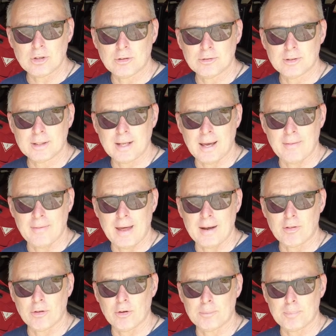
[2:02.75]
off it, and
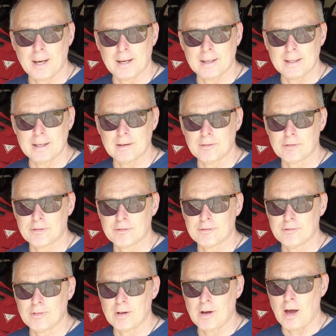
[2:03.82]
that third party,
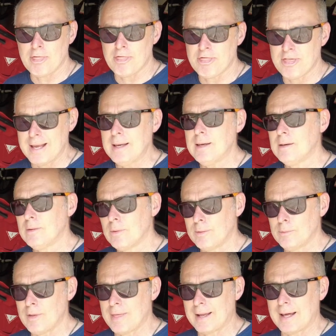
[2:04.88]
I think,
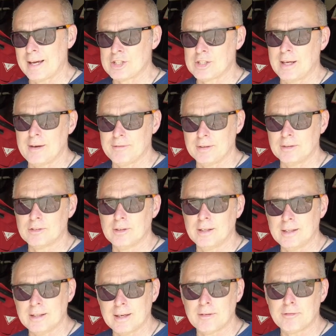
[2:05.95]
without actually having
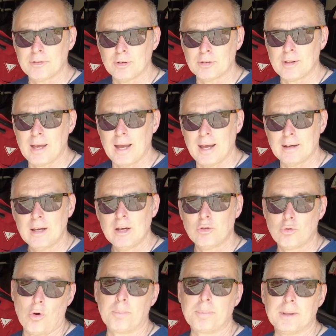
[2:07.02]
seen it yet firsthand,
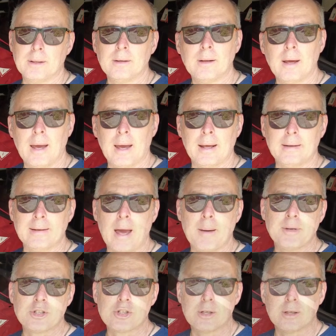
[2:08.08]
dropped it and
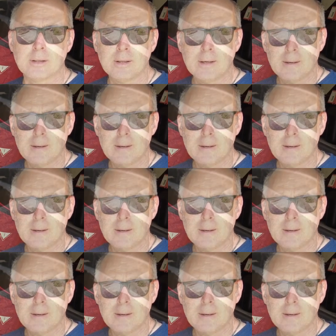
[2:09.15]
damaged it.